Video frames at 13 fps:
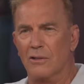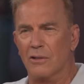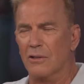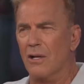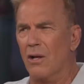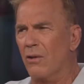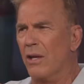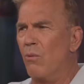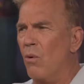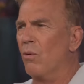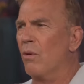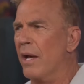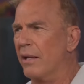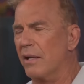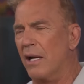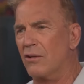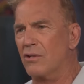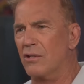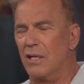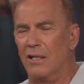"John Dutton is a
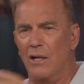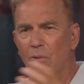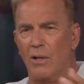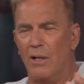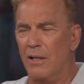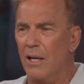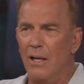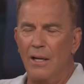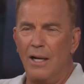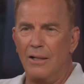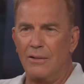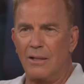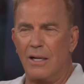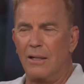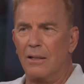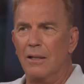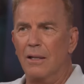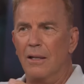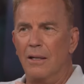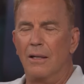part of me now,"
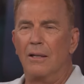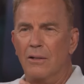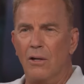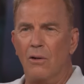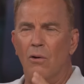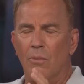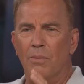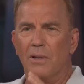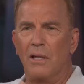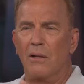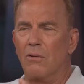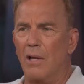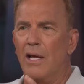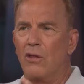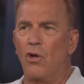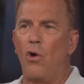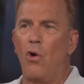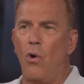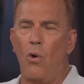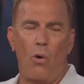Costner stated, reflecting on
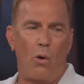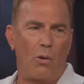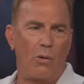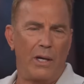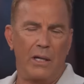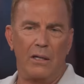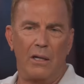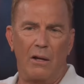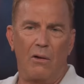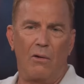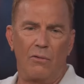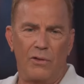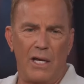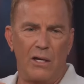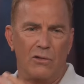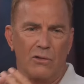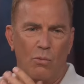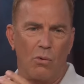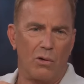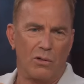the grit and determination
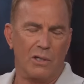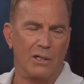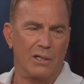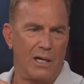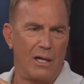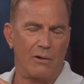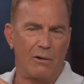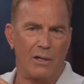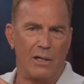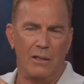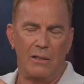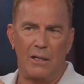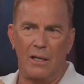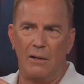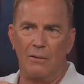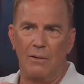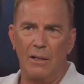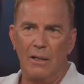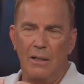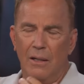it took to bring the character to
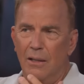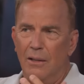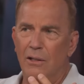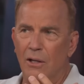life.